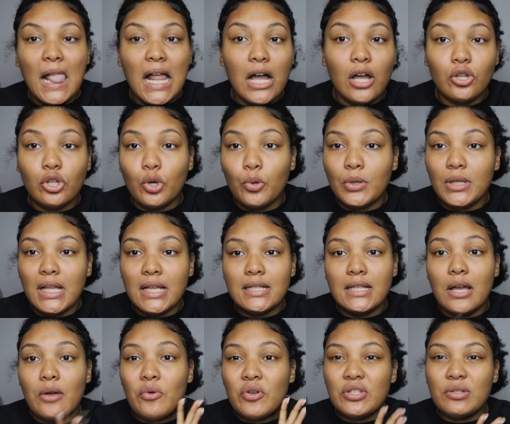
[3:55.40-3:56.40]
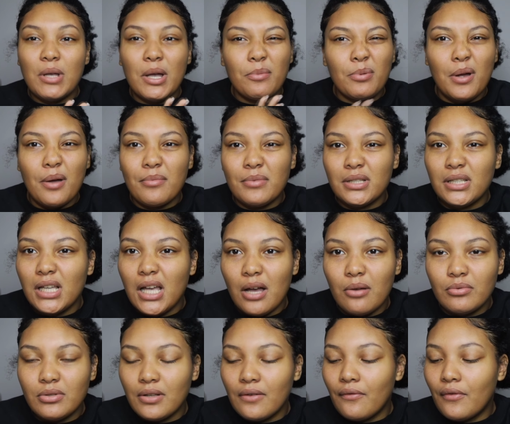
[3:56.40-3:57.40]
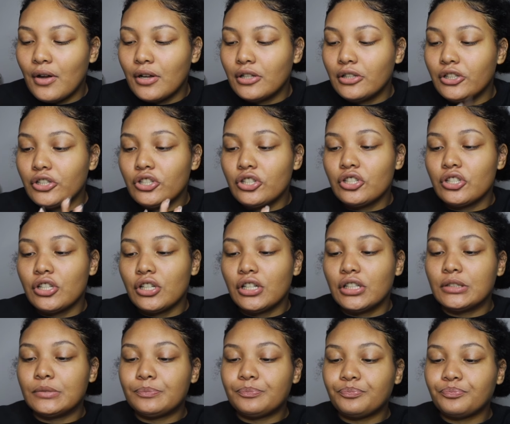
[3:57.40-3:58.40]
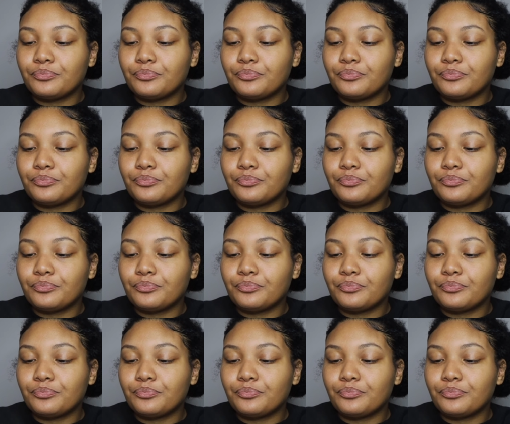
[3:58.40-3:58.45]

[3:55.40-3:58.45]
I don't know what that sound was. I promise you I wasn't playing. This is good.